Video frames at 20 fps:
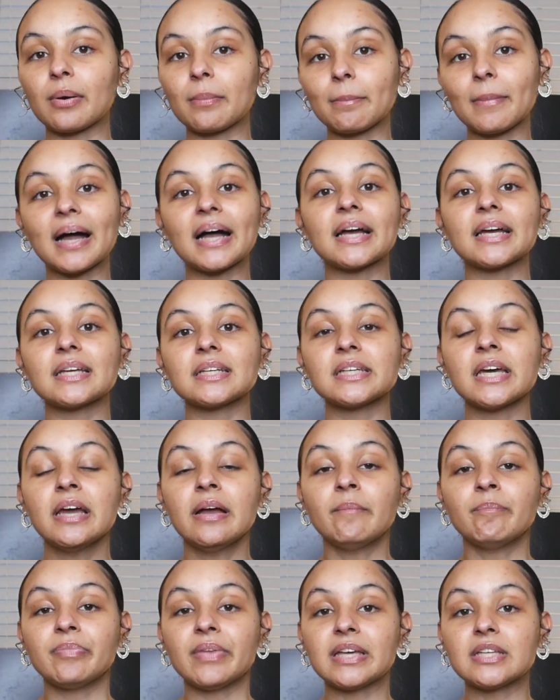mind.
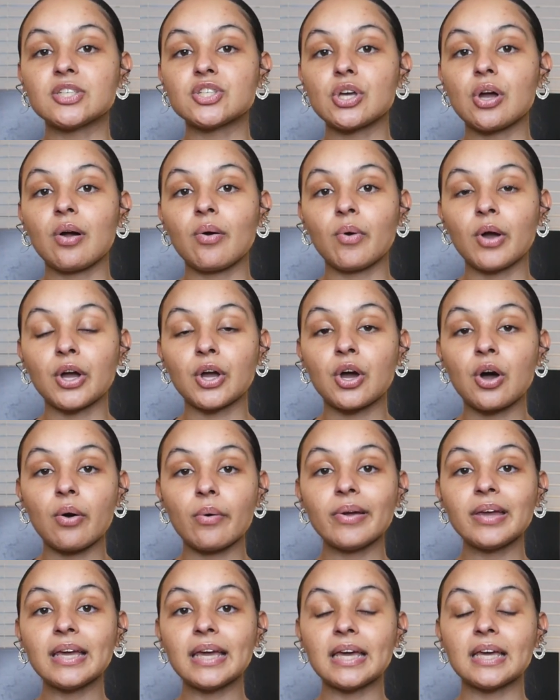And so
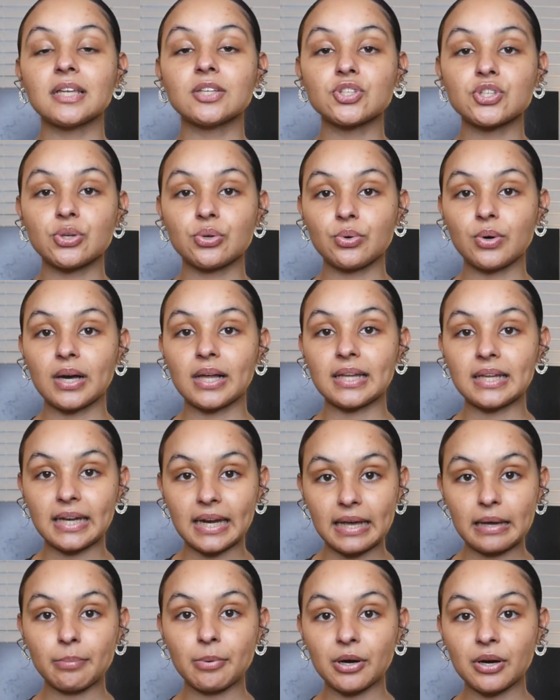going into
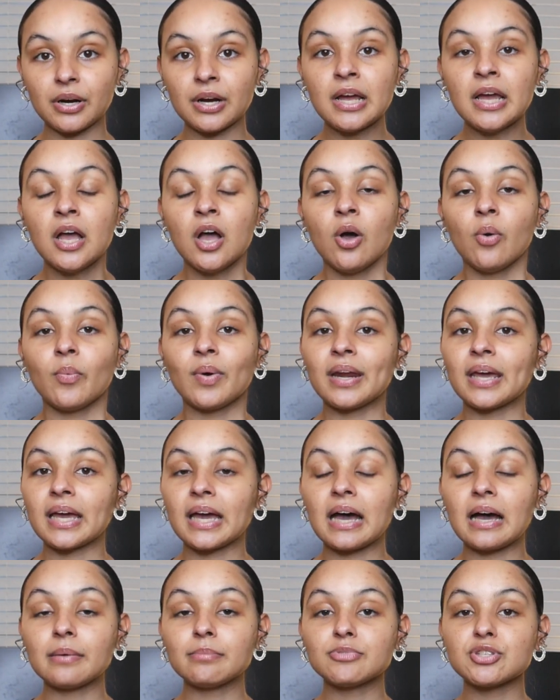labor, when it
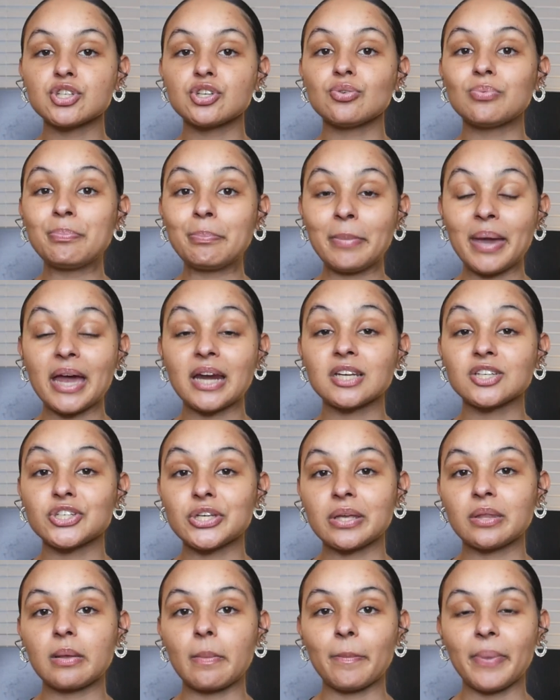comes to
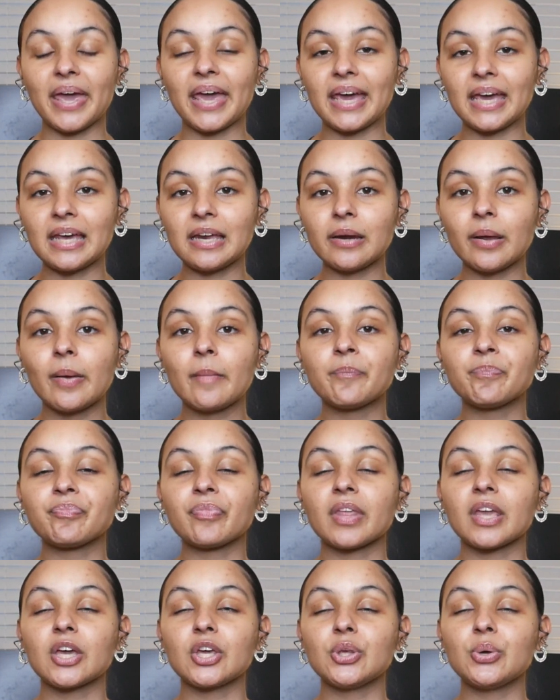managing the pain,
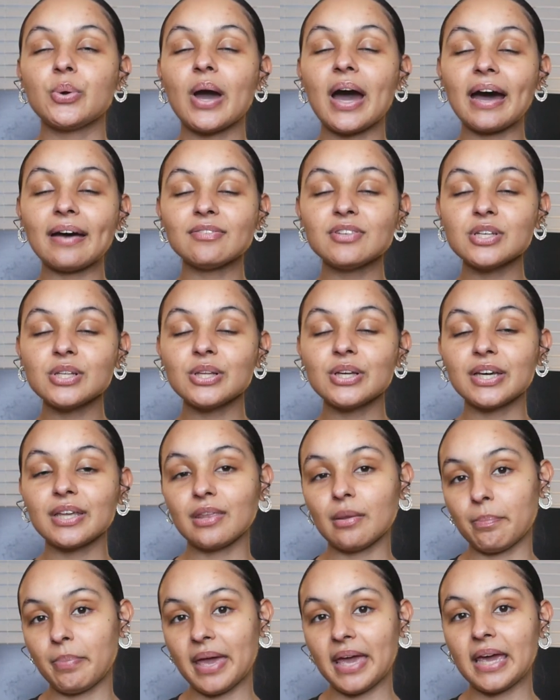you have to look at
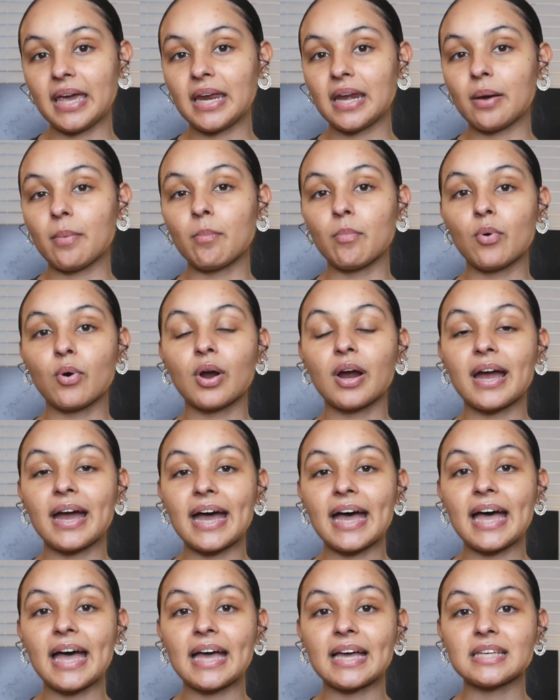the pain more
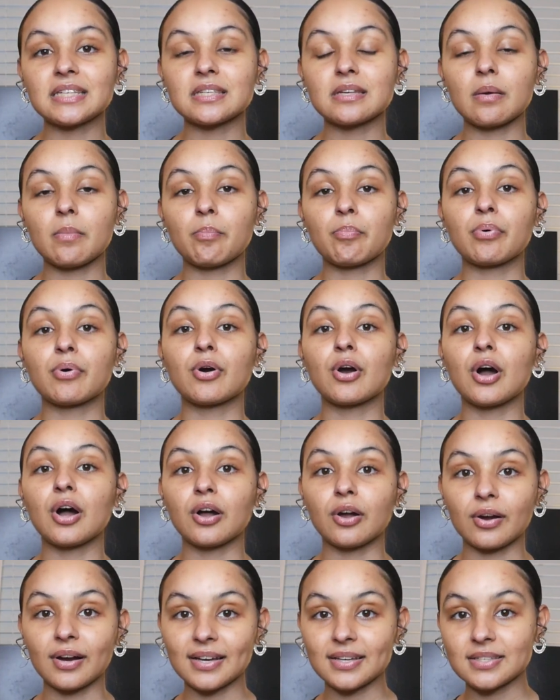as
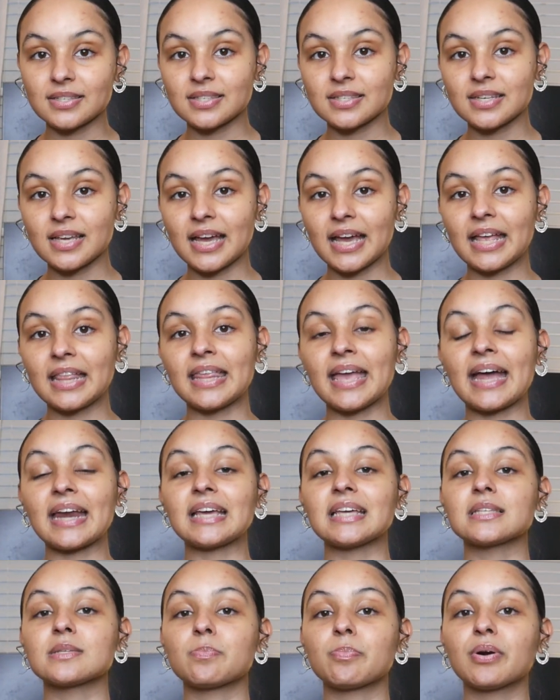progress, and that
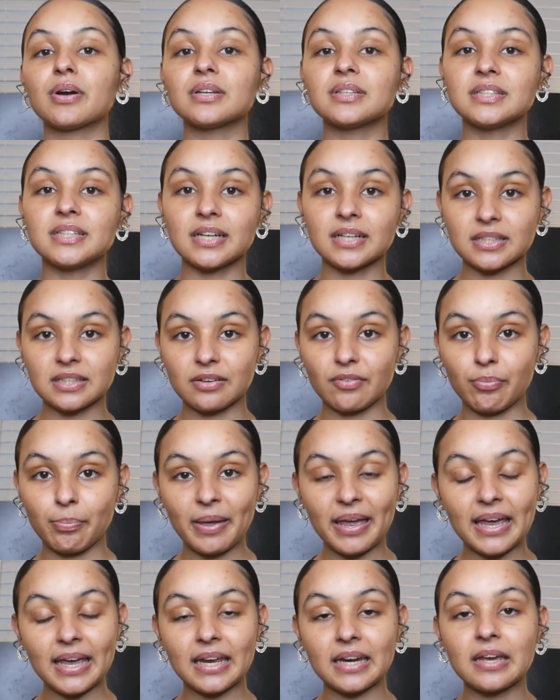it's productive
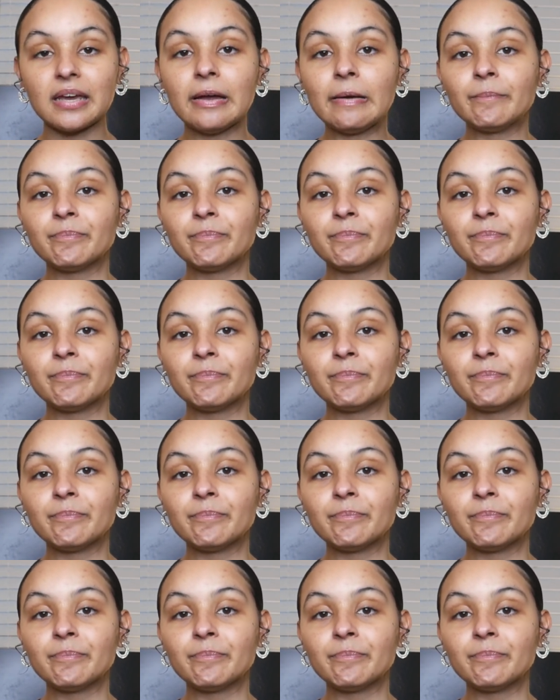pain.